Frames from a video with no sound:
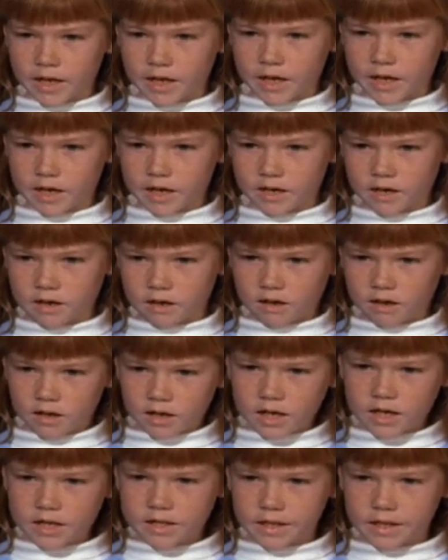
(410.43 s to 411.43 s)
being a kid.
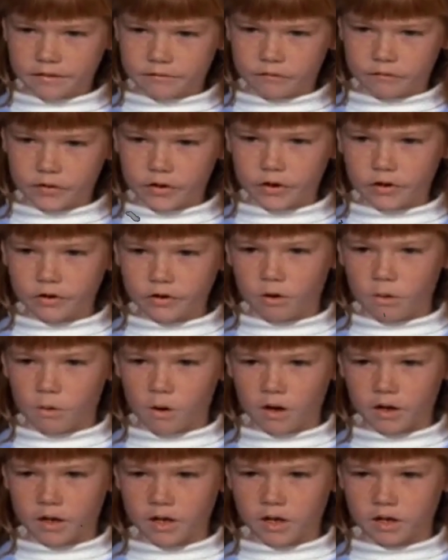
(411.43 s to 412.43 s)
He said for
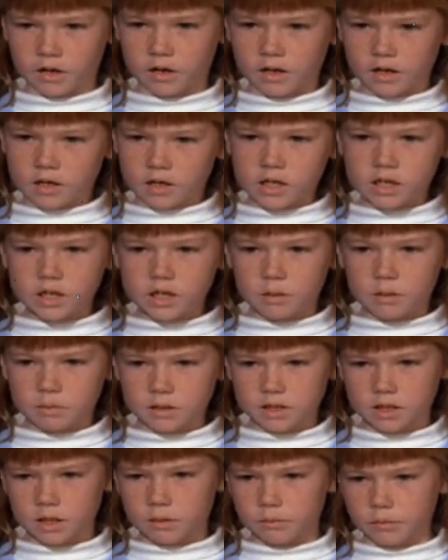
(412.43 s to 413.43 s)
you, go on in.
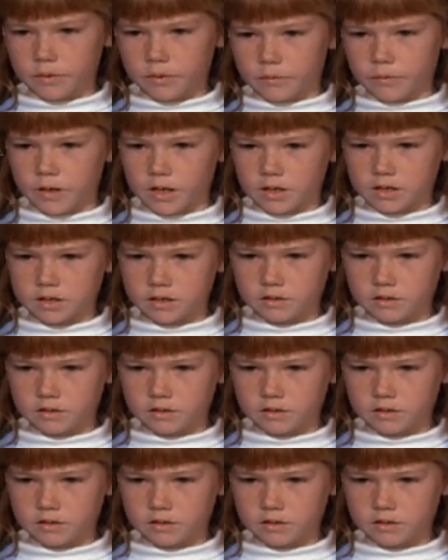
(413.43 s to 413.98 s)
He's almost done with